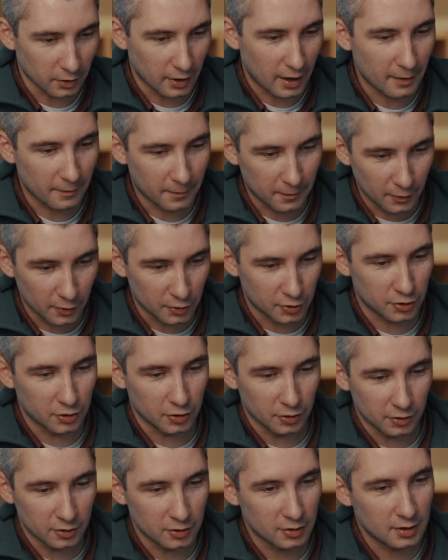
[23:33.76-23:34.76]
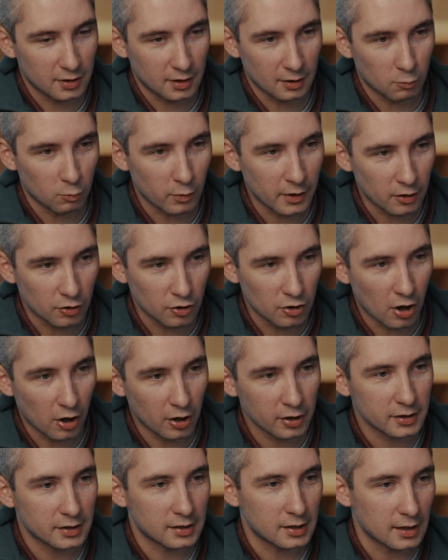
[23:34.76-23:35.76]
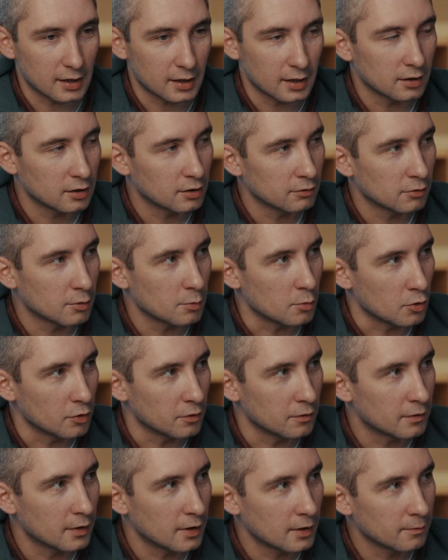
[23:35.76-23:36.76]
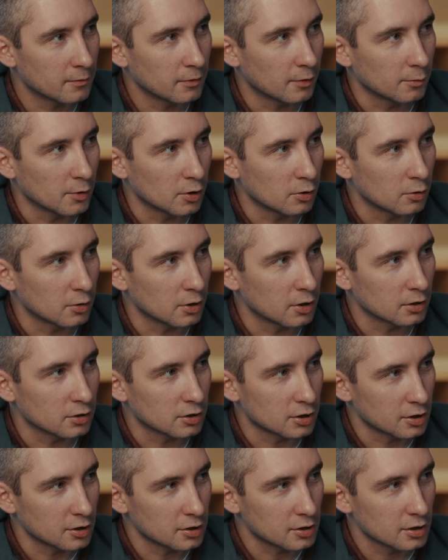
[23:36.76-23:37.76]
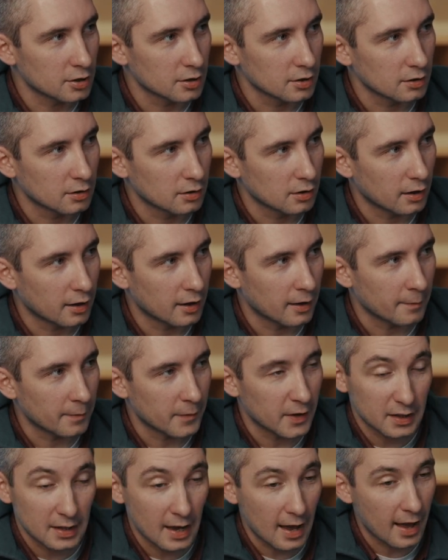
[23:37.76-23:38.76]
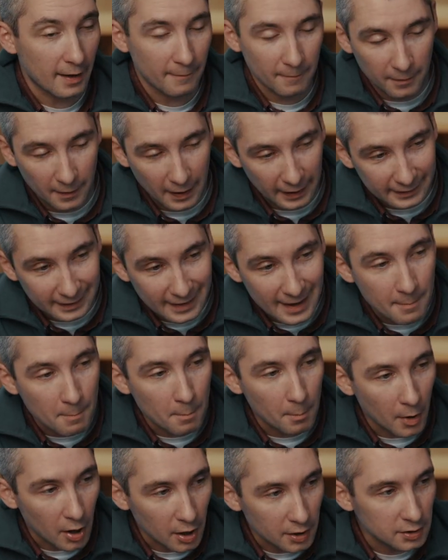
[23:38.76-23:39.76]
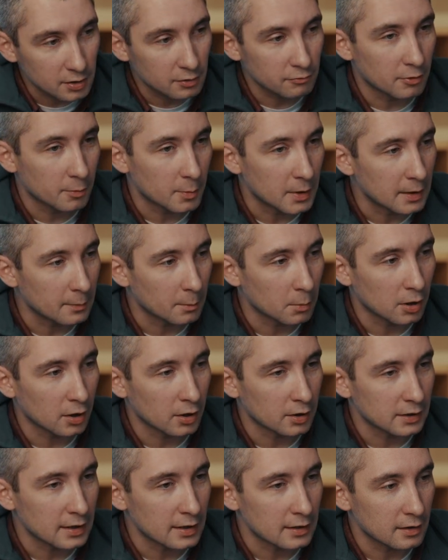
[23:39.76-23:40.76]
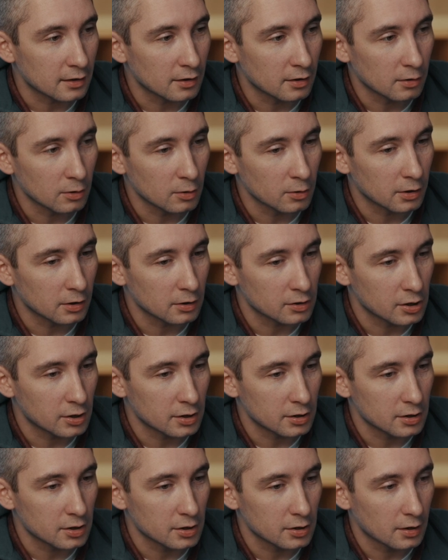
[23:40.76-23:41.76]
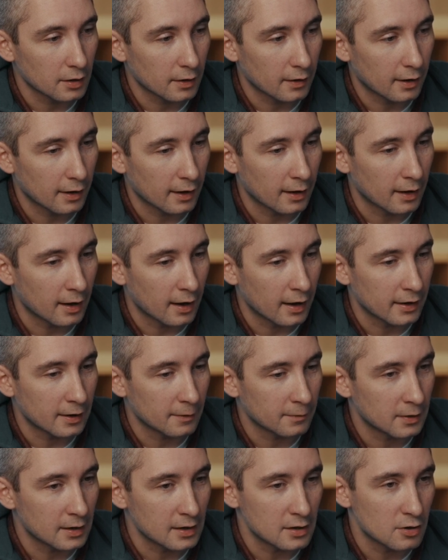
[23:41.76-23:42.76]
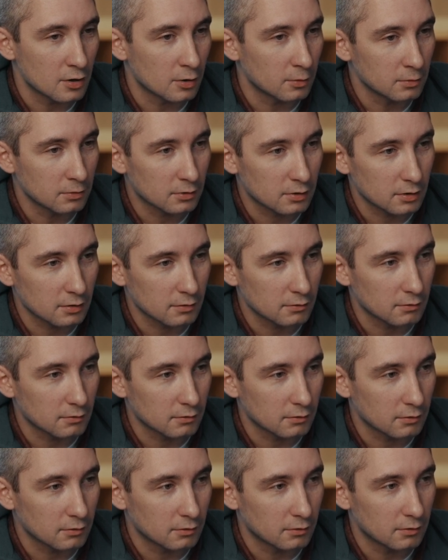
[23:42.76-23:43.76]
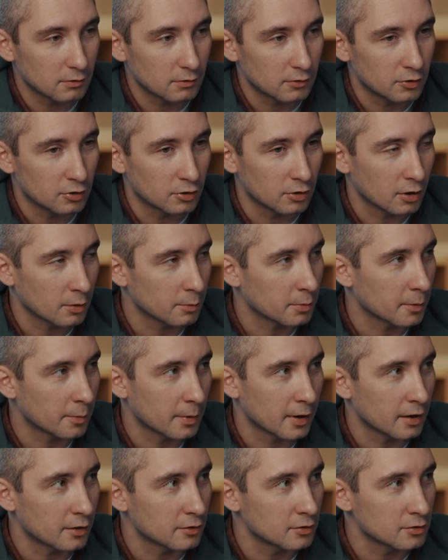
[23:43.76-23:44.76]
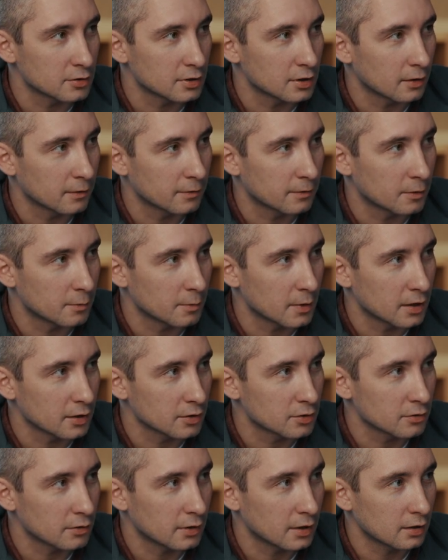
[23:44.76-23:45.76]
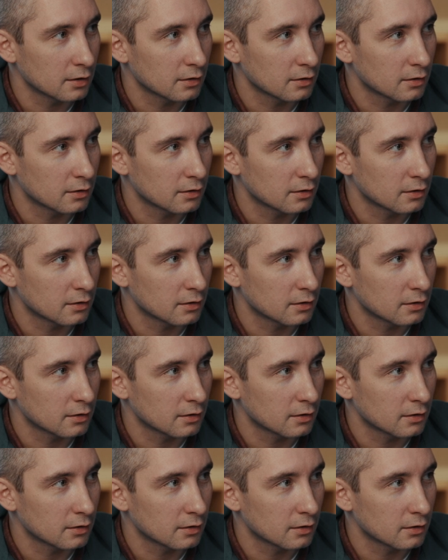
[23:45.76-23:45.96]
that for the students, that we are not seeking to remove them from the local church, and that they, in fact, they must remain plugged into the local church, and if they don't, you're not preparing yourself for ministry.